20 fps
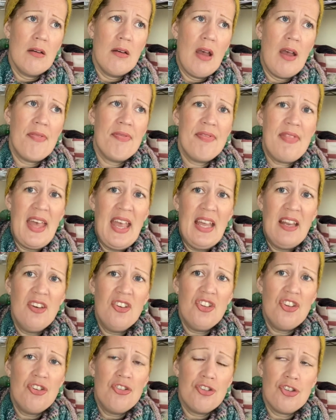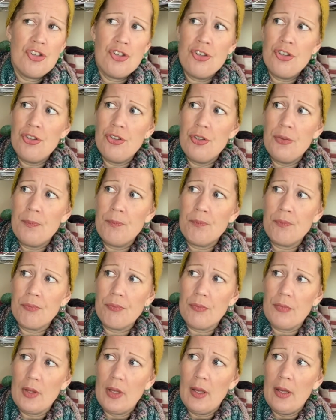and then you do
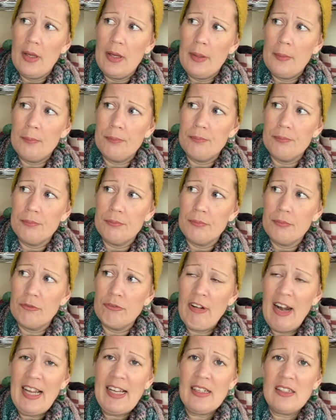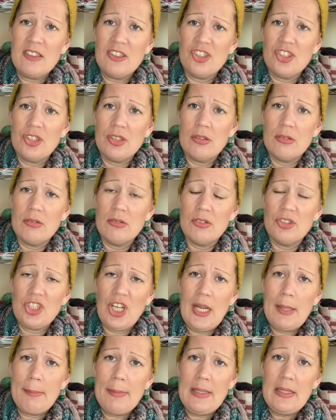um, raglan
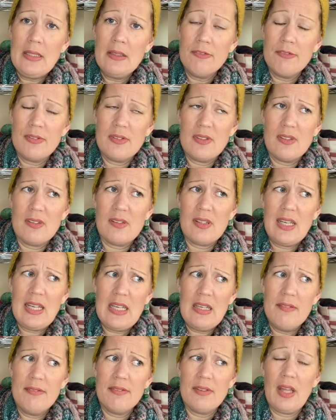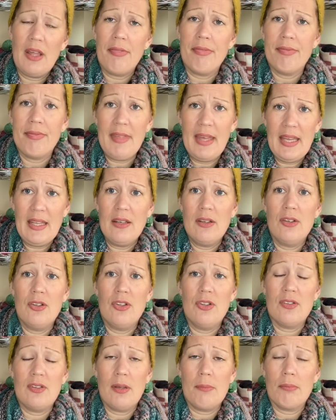shaping for the sleeves and then you
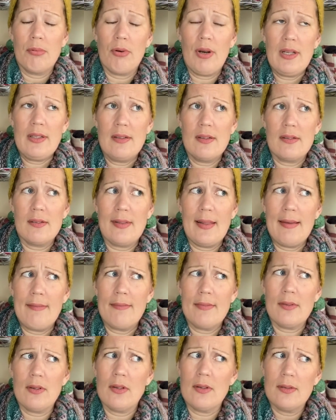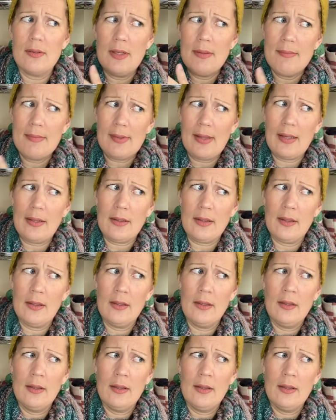separate the sleeves. So it seems like